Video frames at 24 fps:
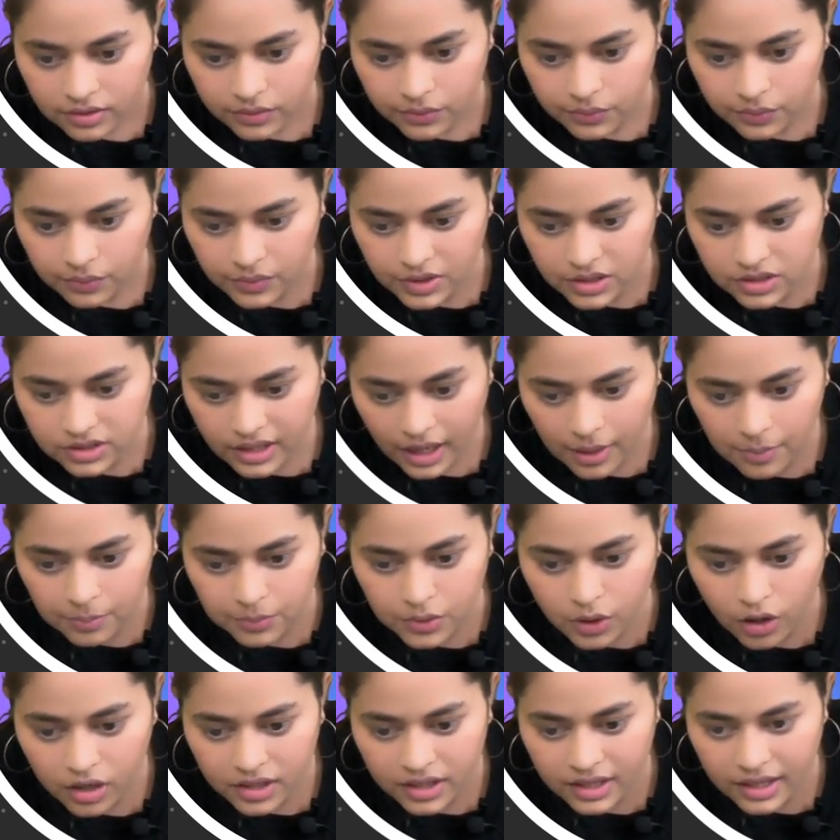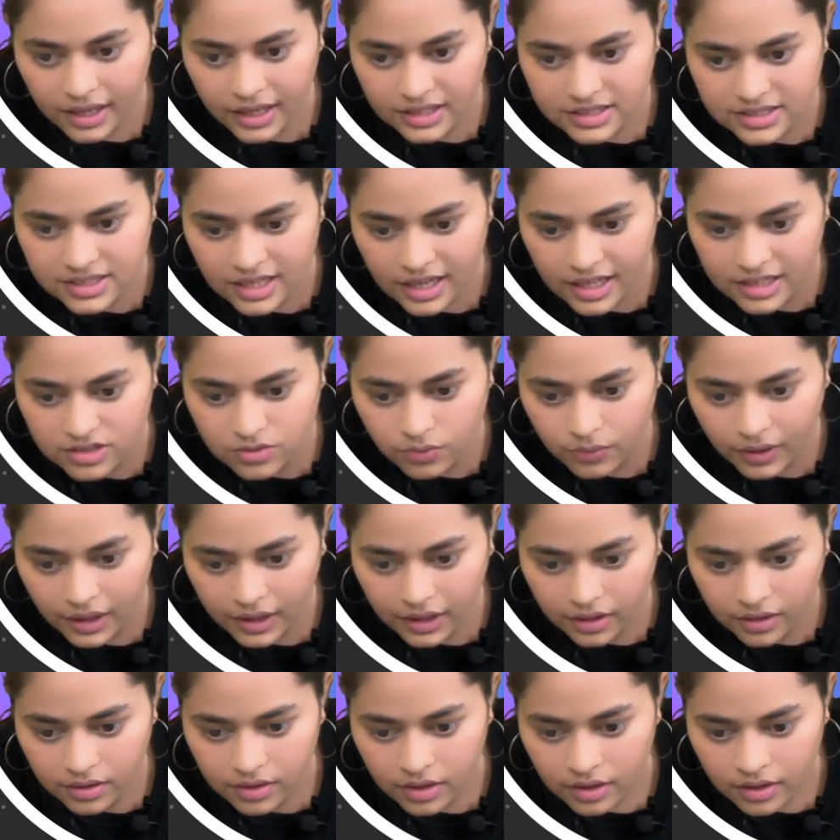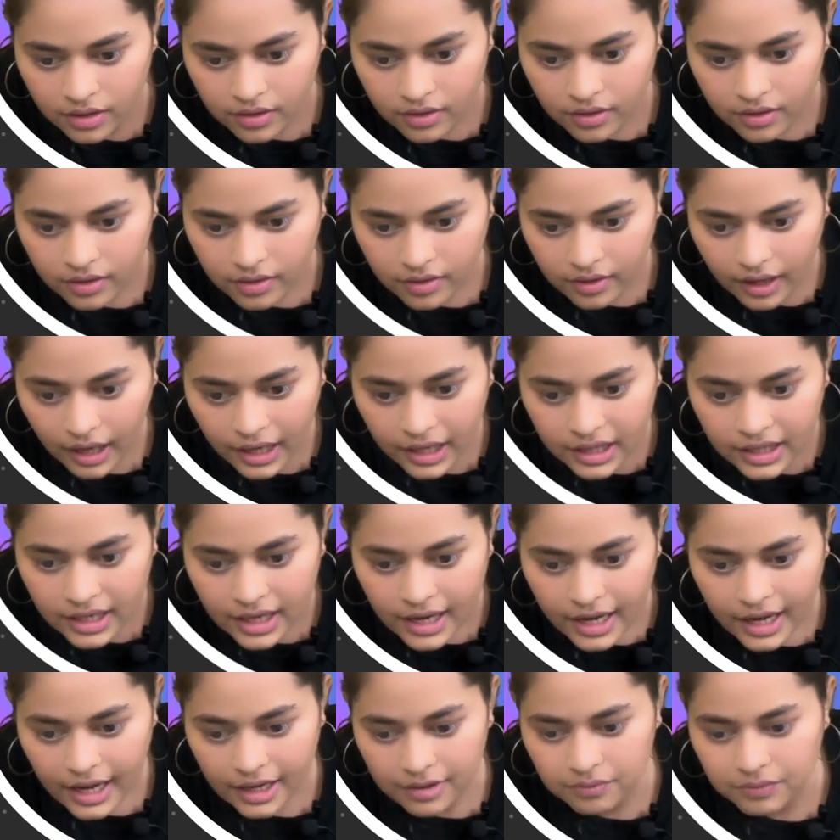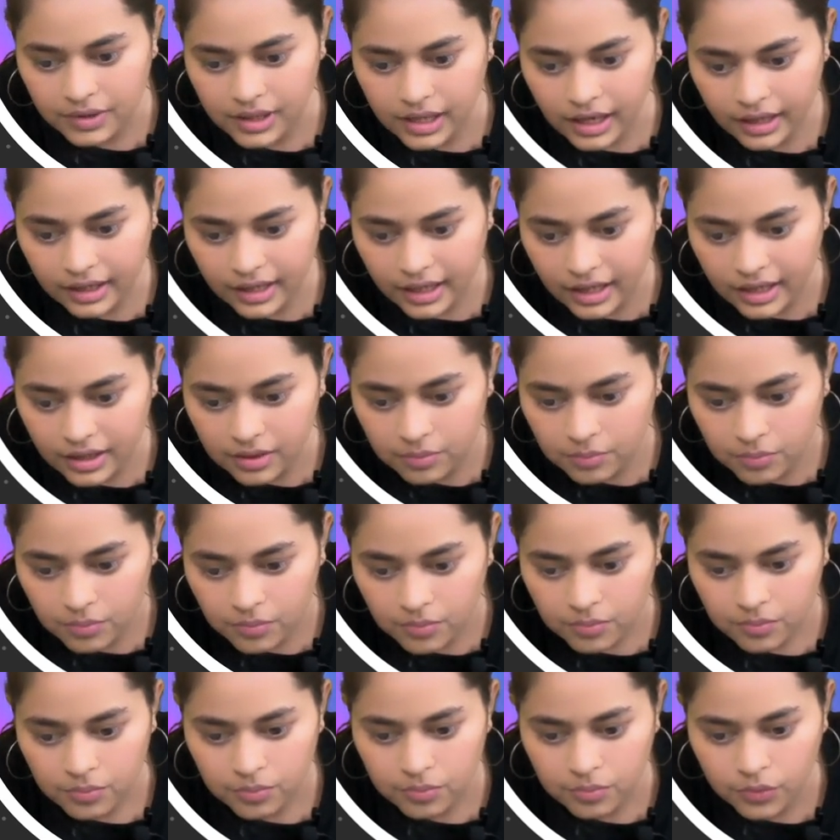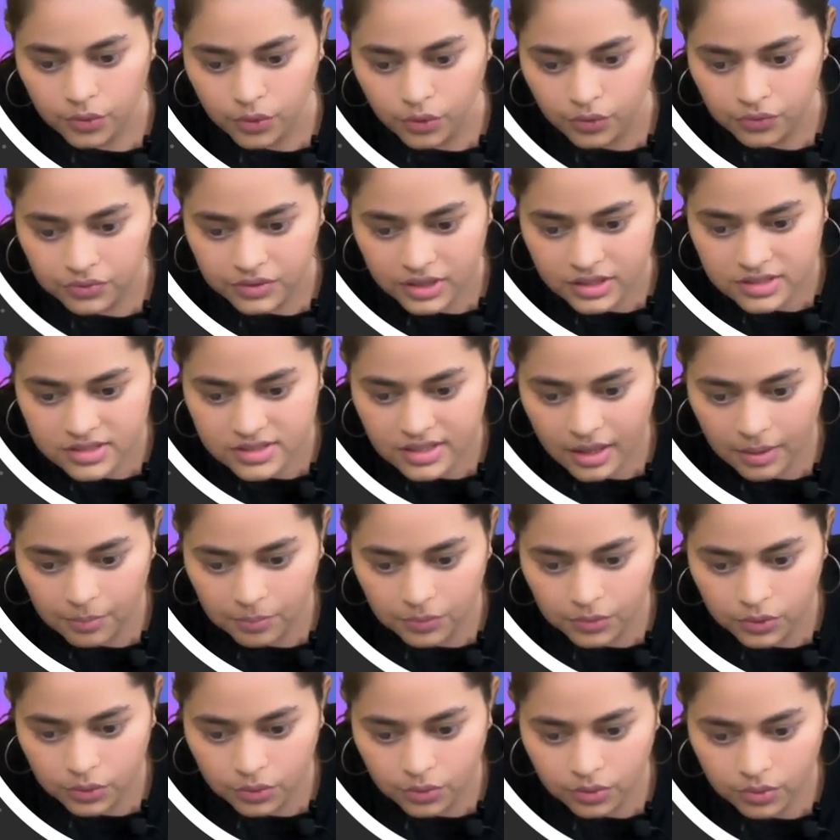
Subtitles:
with temp.next as 1, right? And we'll again move this temp to